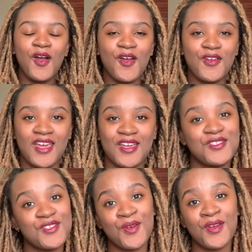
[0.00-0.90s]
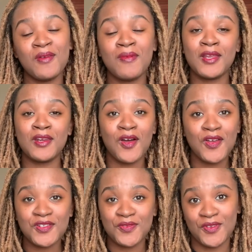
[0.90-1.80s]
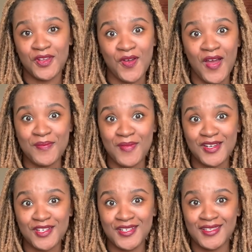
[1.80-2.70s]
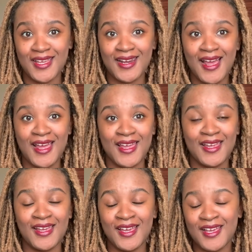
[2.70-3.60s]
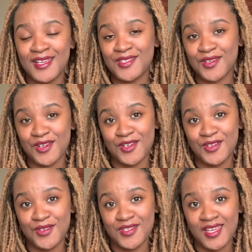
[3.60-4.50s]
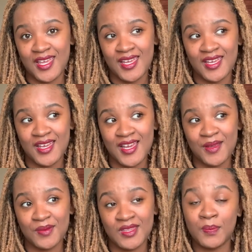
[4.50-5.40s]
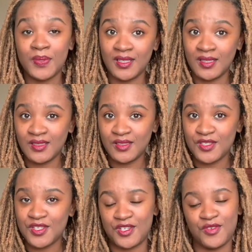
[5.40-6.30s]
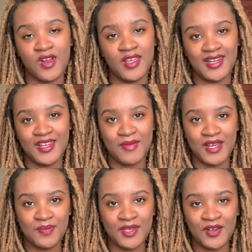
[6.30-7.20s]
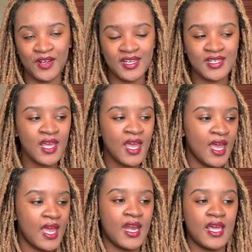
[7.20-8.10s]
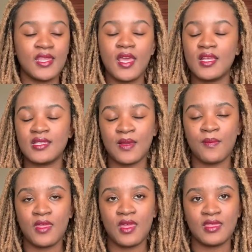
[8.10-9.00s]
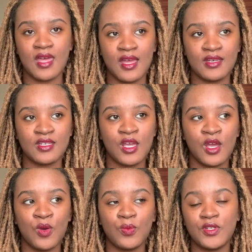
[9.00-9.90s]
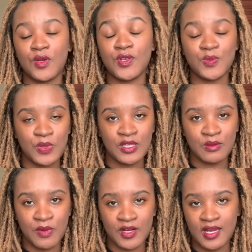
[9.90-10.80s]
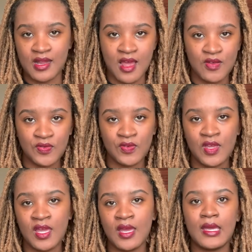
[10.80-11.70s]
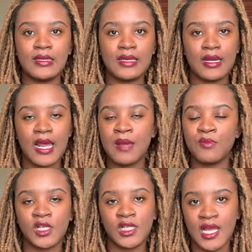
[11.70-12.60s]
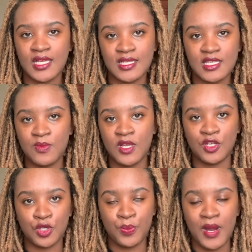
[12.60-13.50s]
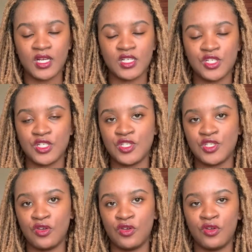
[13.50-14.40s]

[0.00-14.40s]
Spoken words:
Okay, so in my last video, I mentioned that I started using the pill to regulate my period, and I think it's something that we don't speak about enough. Again, I'm not a licensed medical practitioner, so